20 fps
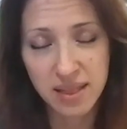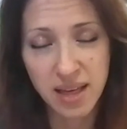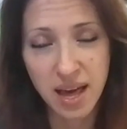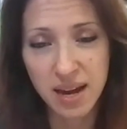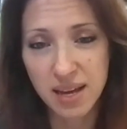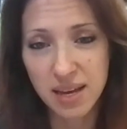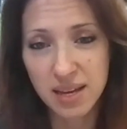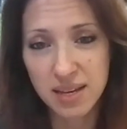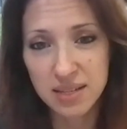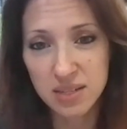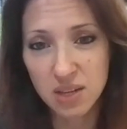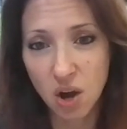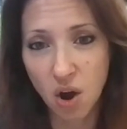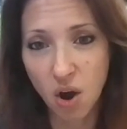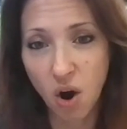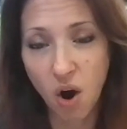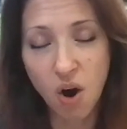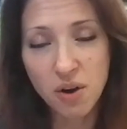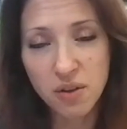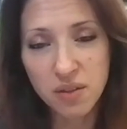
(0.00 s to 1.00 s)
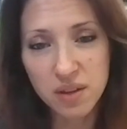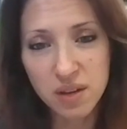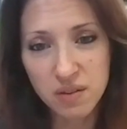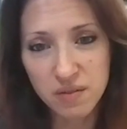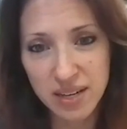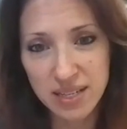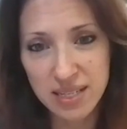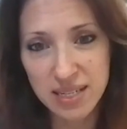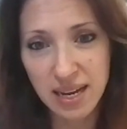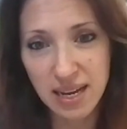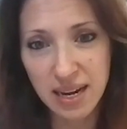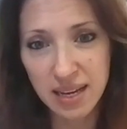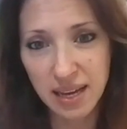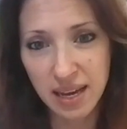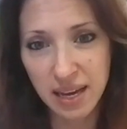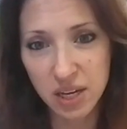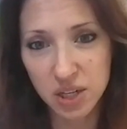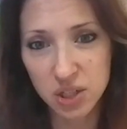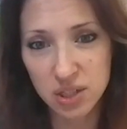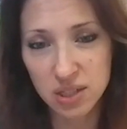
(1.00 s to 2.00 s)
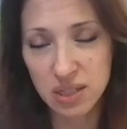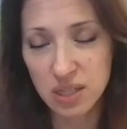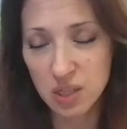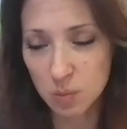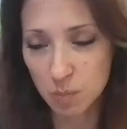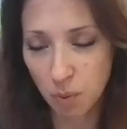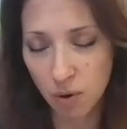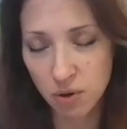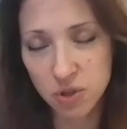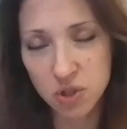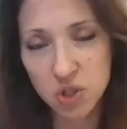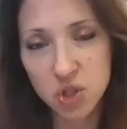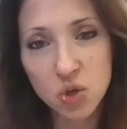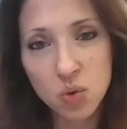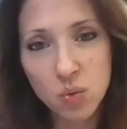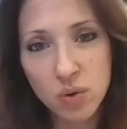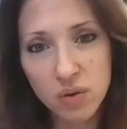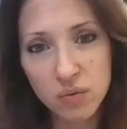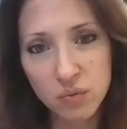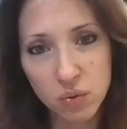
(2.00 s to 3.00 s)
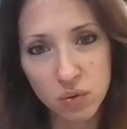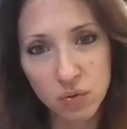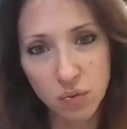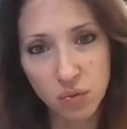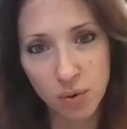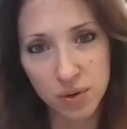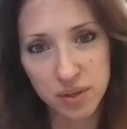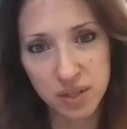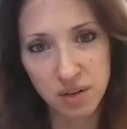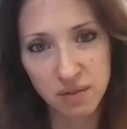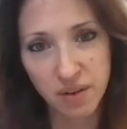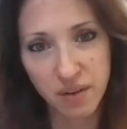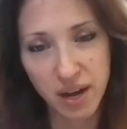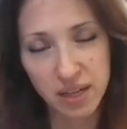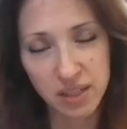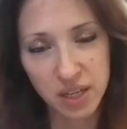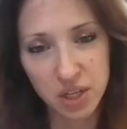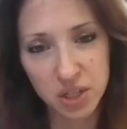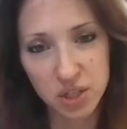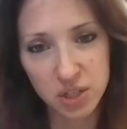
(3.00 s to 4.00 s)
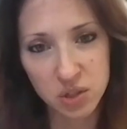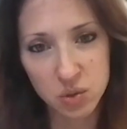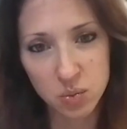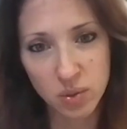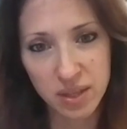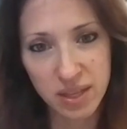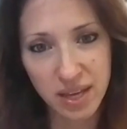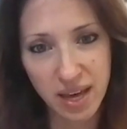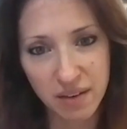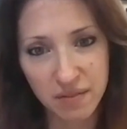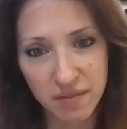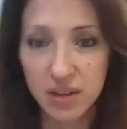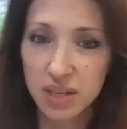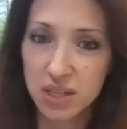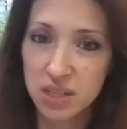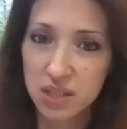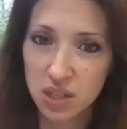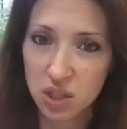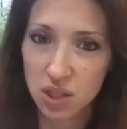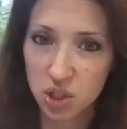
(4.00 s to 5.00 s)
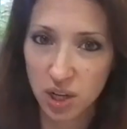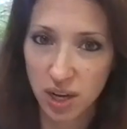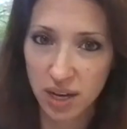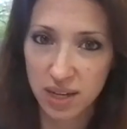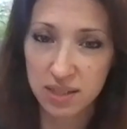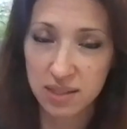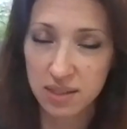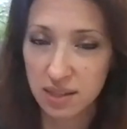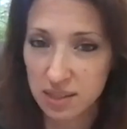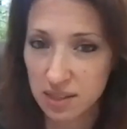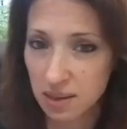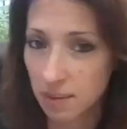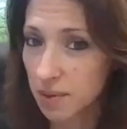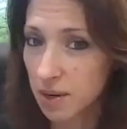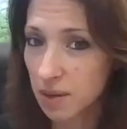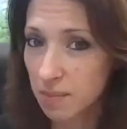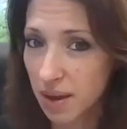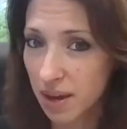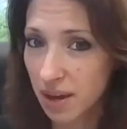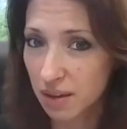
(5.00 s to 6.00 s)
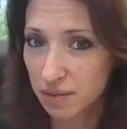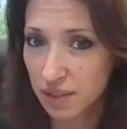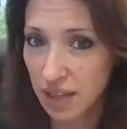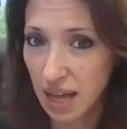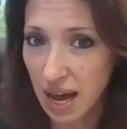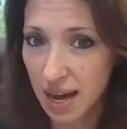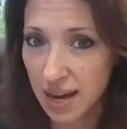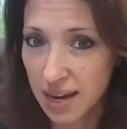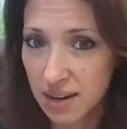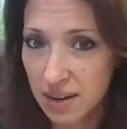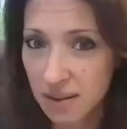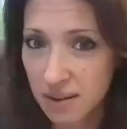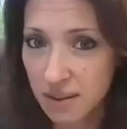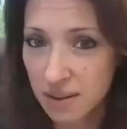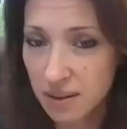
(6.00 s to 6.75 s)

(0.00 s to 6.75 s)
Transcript: That is, are the investigating agencies pursuing Rule 14 violations when the evidence suggests that somebody may have lied?